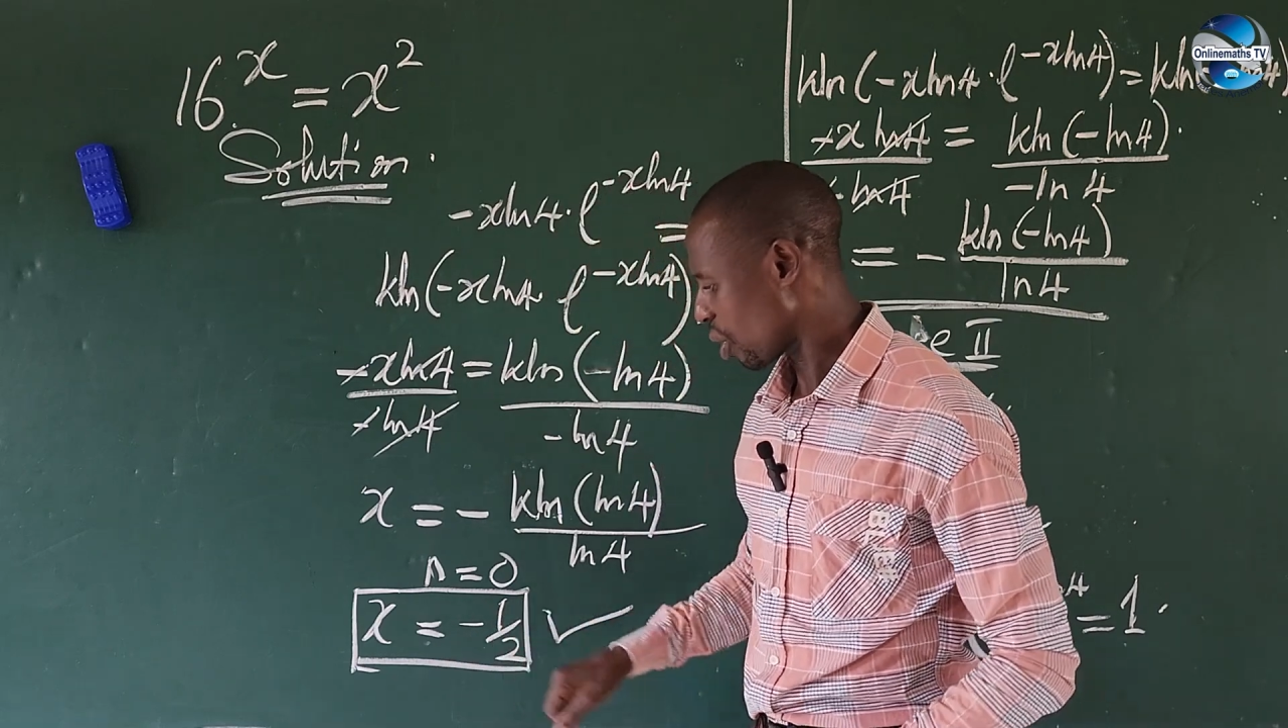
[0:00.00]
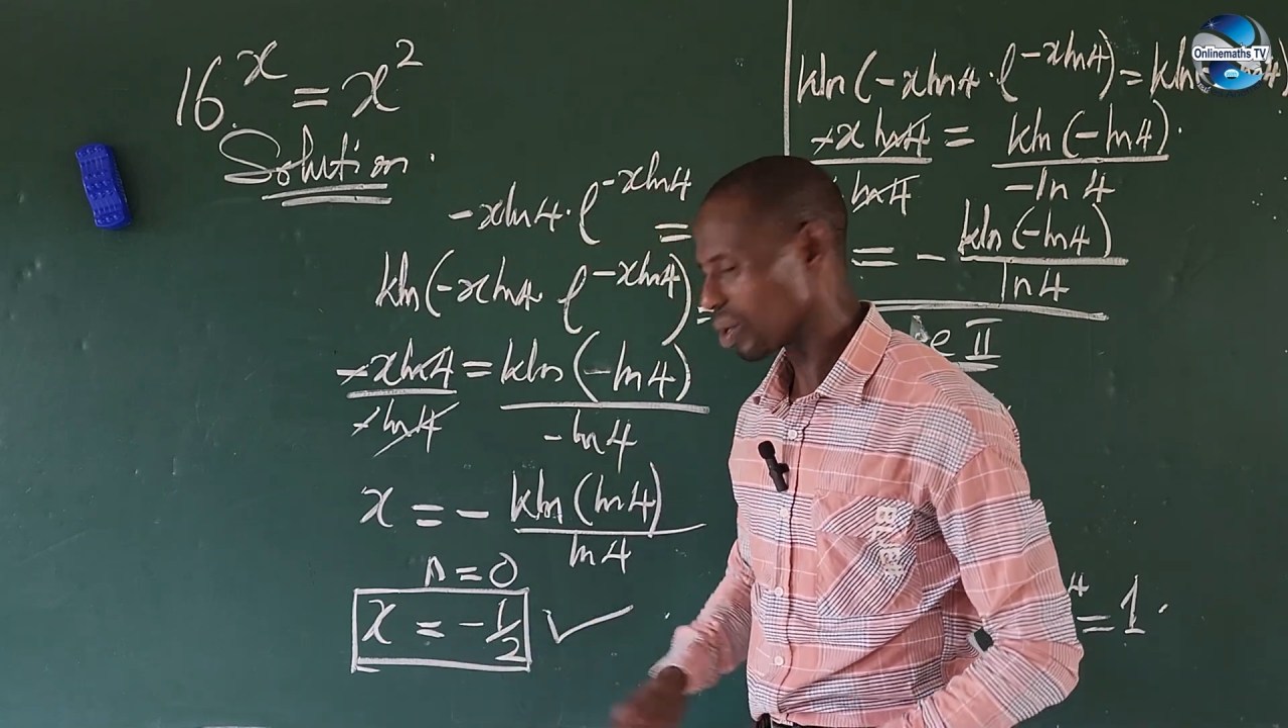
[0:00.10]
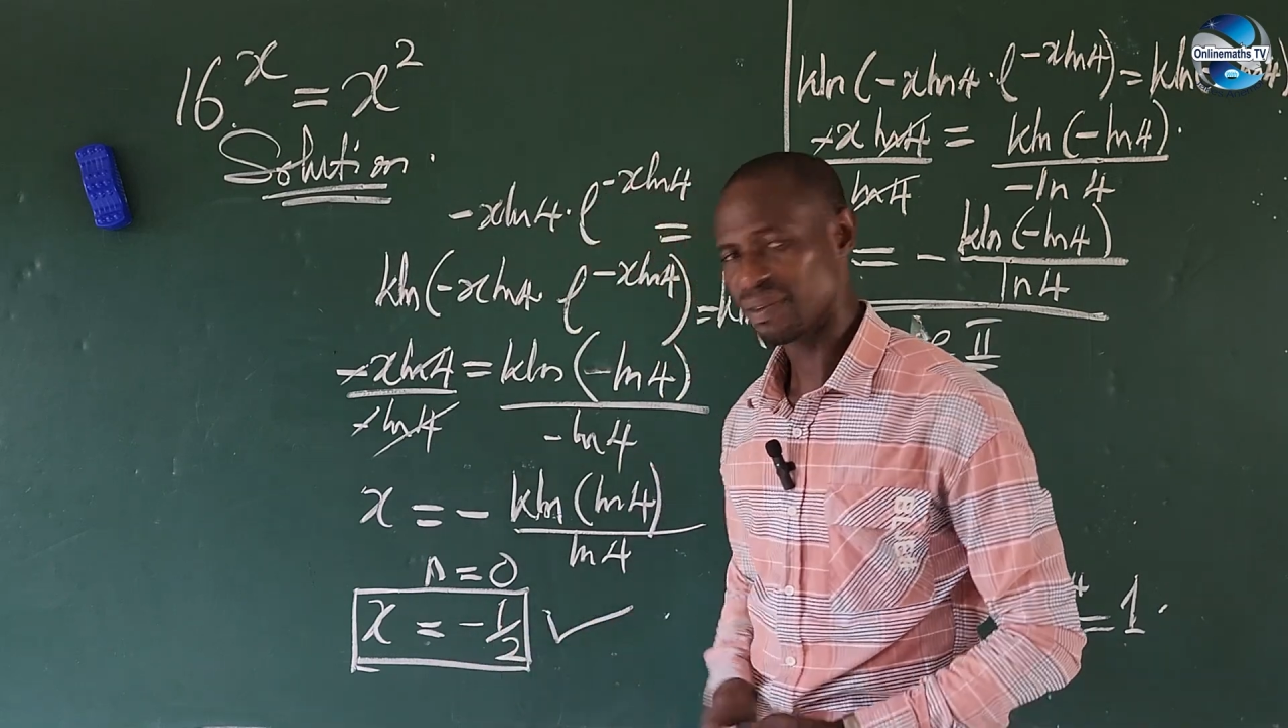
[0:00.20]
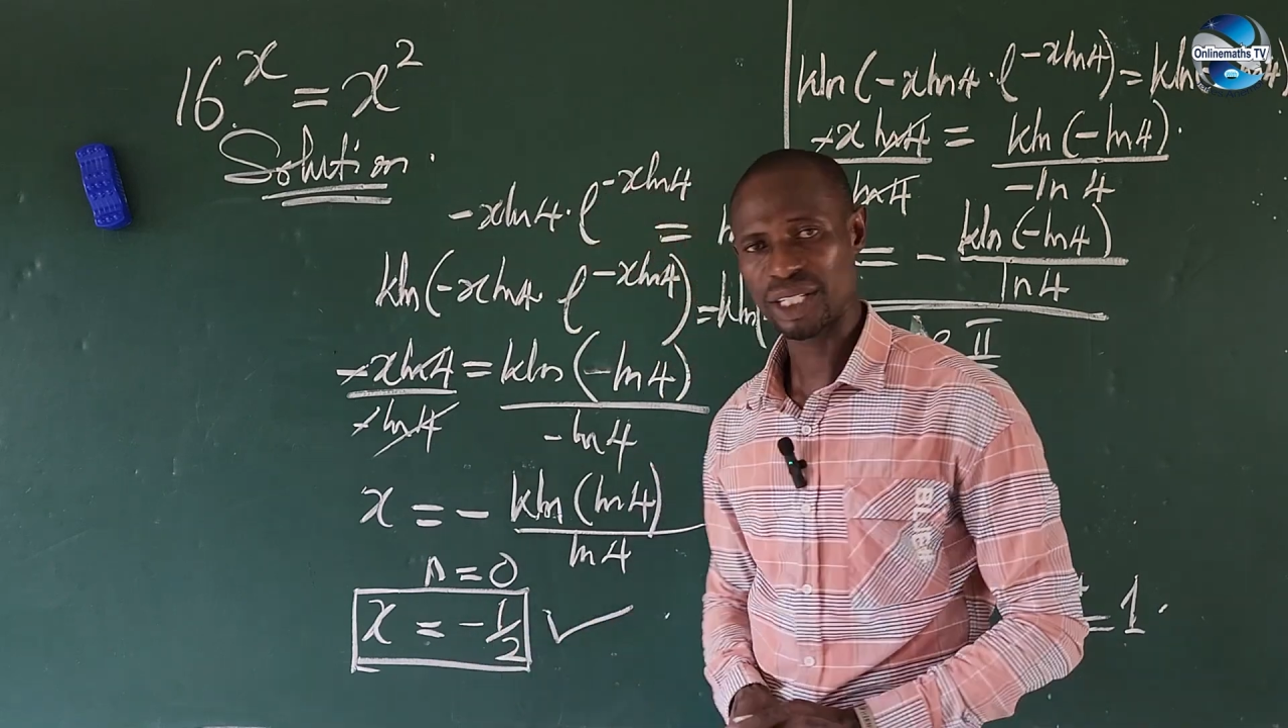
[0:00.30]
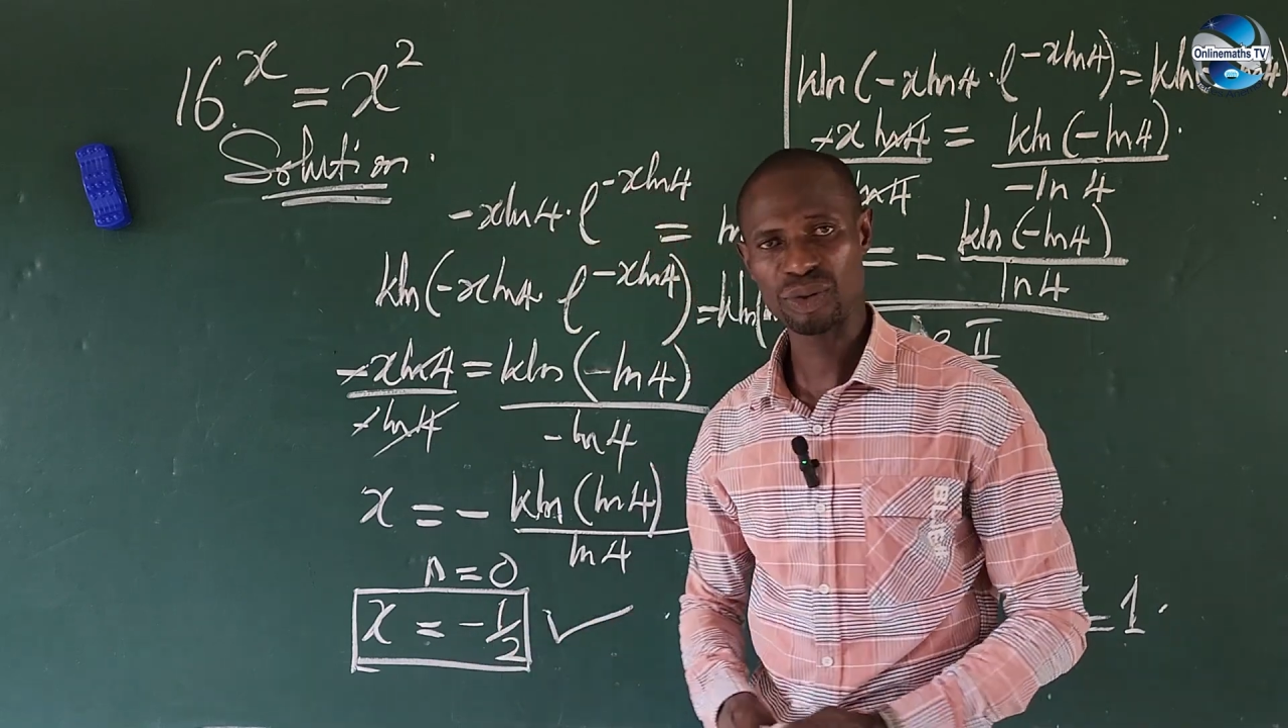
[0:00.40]

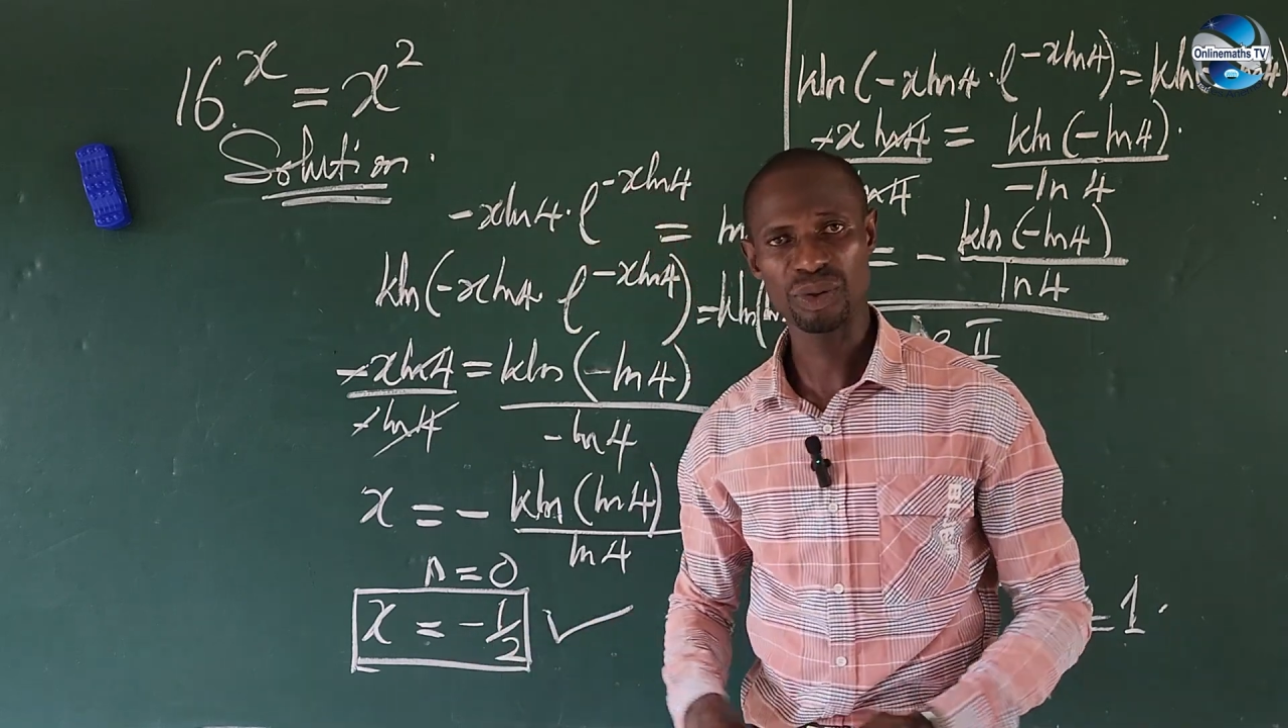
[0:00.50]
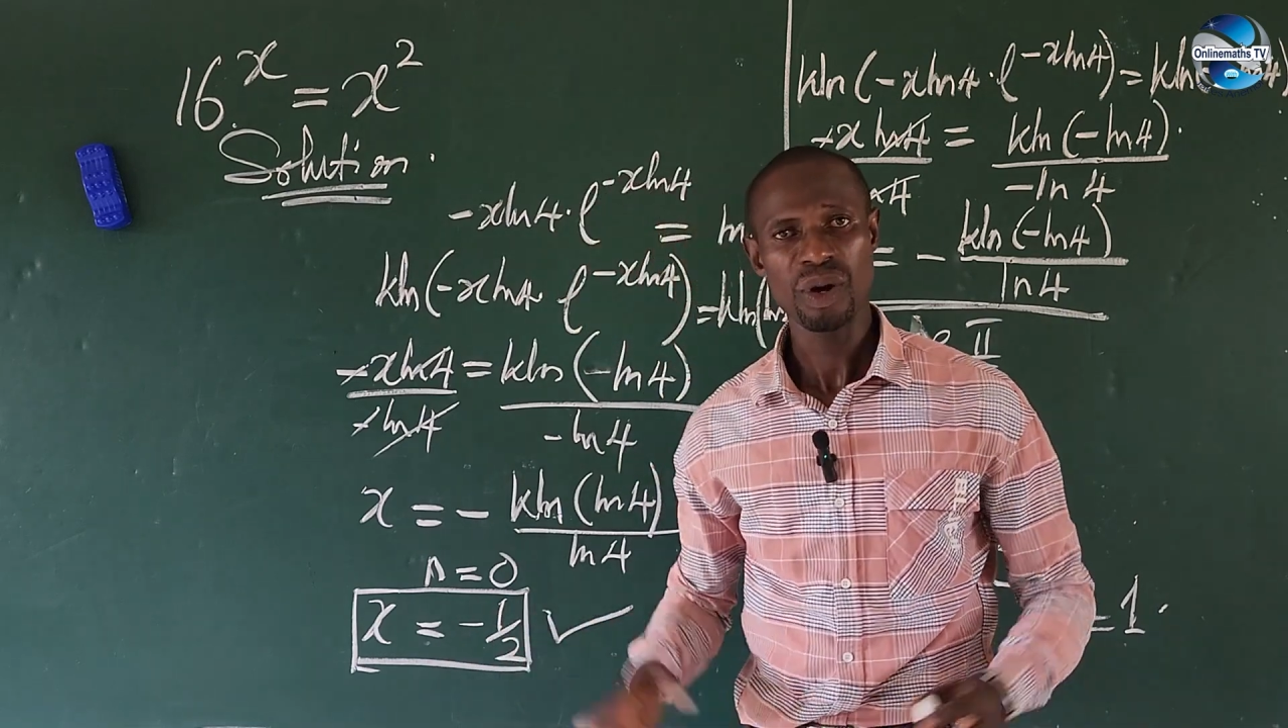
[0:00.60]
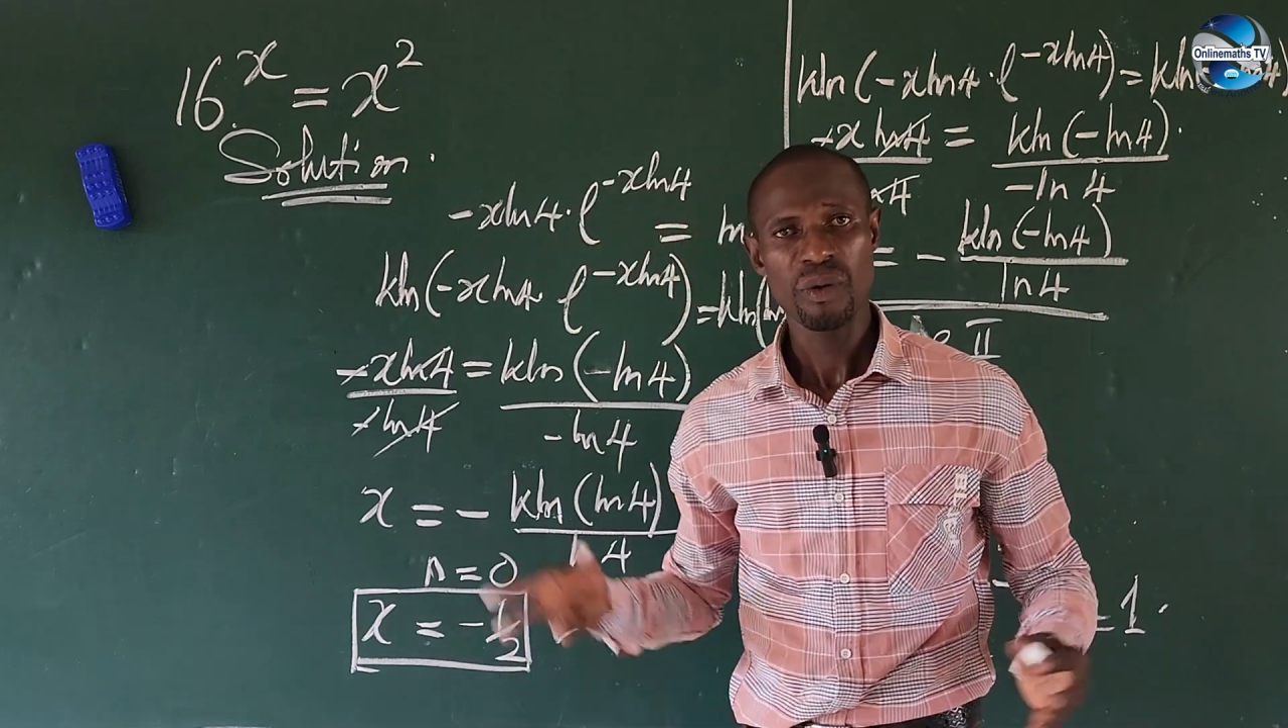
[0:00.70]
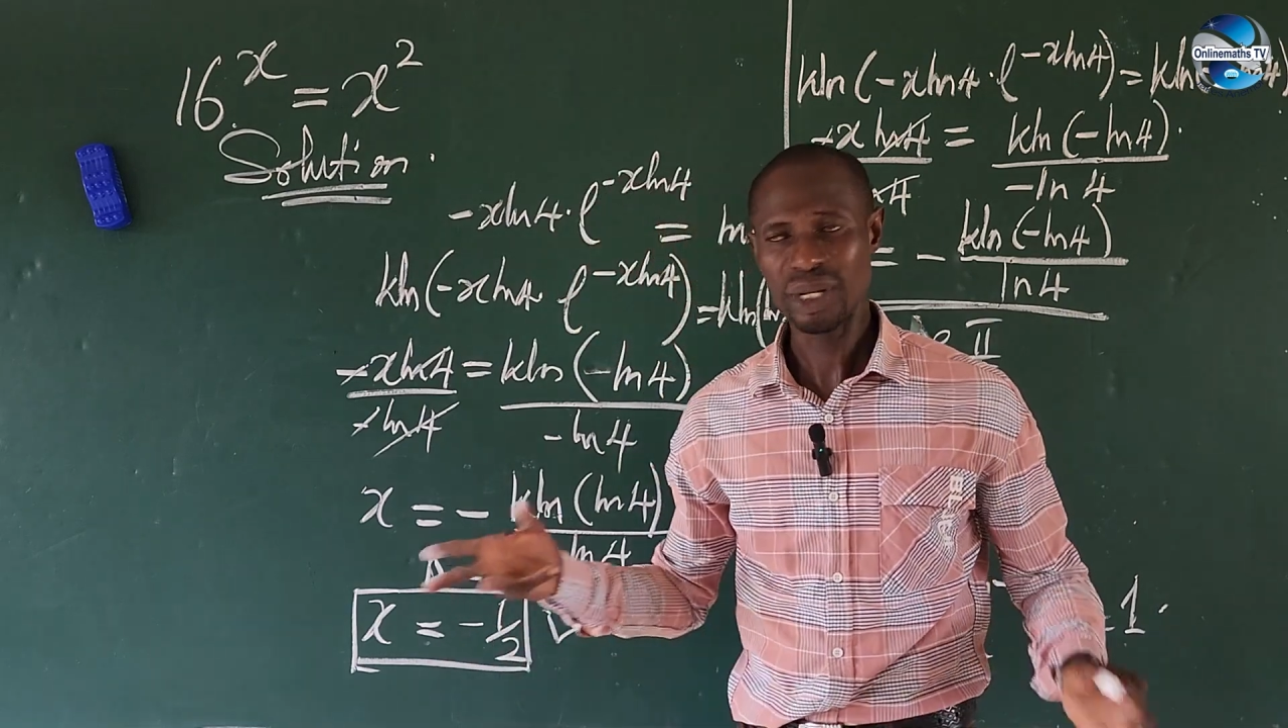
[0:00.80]
all over 2,